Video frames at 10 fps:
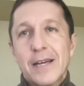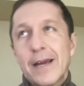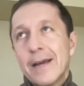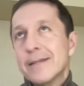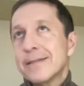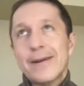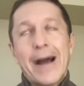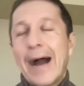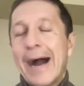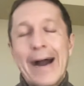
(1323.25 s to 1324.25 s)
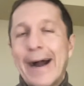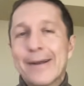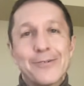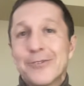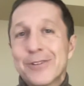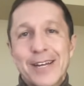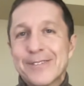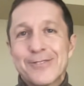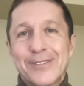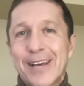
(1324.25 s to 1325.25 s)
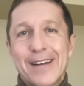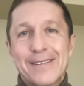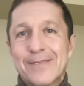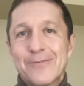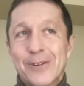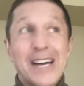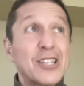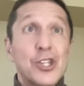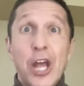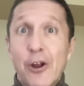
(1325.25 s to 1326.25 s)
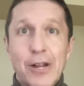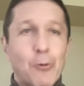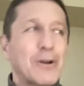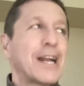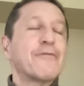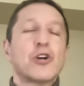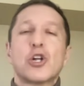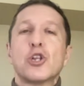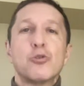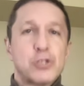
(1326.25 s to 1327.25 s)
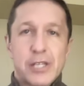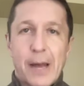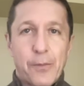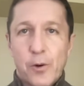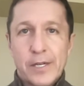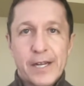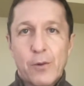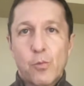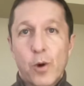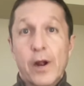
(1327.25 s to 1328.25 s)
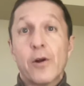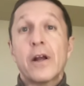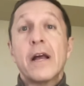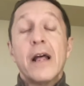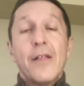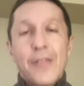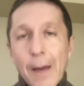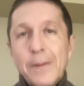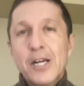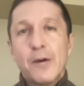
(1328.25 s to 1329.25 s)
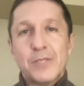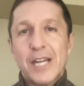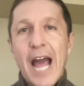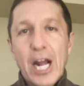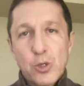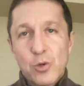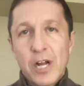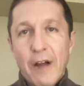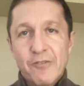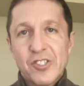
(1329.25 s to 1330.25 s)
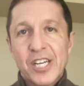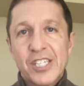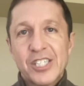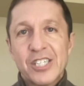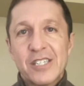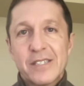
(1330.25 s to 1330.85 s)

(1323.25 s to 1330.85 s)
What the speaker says: And I don't know the answer to that. We're not there yet. We're not even close to that point yet where that becomes an actual conversation.